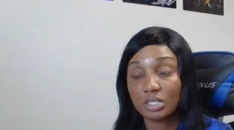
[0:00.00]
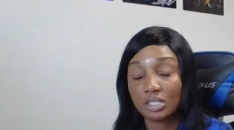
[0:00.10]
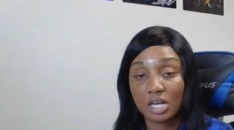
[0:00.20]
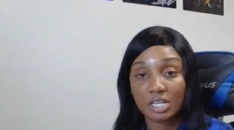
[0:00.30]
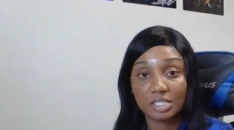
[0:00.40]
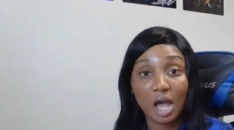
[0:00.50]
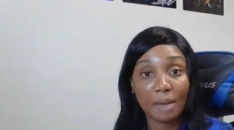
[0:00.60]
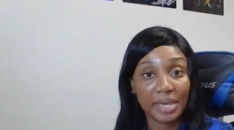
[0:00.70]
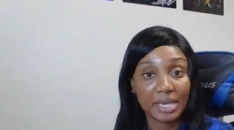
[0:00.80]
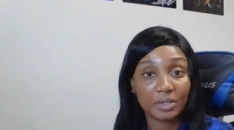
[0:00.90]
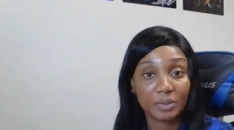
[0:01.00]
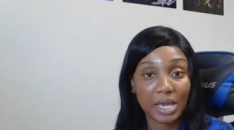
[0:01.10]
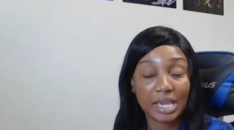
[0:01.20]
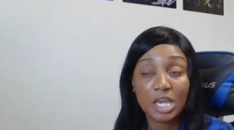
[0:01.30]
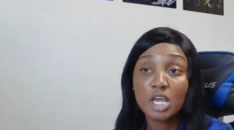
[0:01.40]
uh, topic.
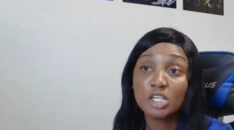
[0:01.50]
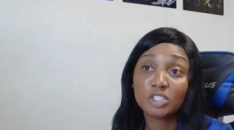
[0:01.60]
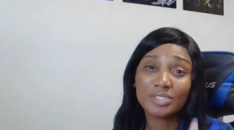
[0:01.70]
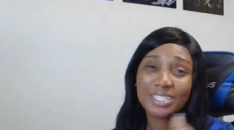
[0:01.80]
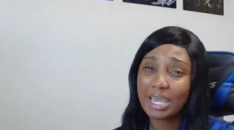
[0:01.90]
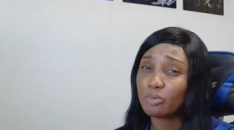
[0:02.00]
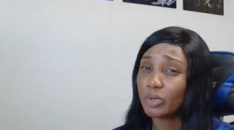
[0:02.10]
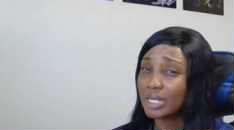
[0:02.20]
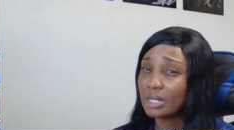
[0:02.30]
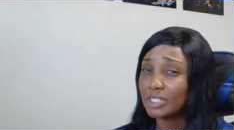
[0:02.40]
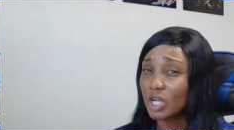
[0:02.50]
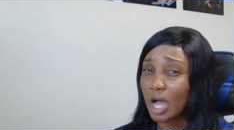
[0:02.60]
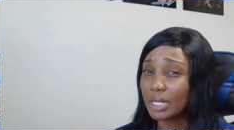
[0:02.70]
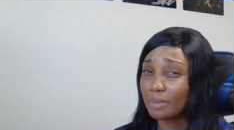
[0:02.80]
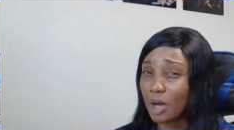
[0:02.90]
Okay, so today we're going to be
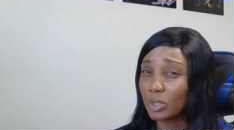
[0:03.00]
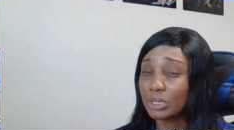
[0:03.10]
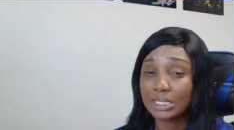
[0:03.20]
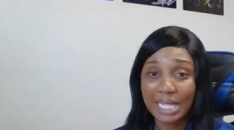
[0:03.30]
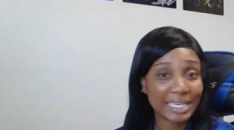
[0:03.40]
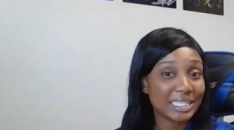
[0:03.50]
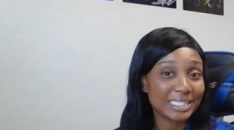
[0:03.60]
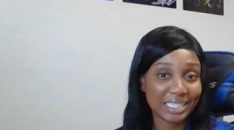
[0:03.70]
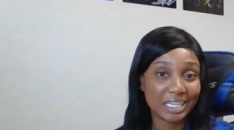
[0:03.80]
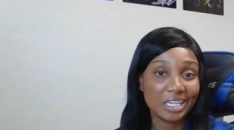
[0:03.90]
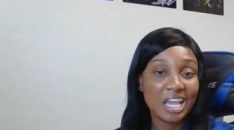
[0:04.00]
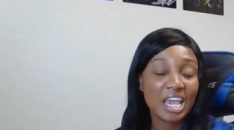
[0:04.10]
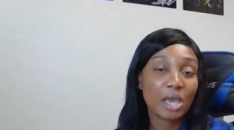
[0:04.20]
talking about legacy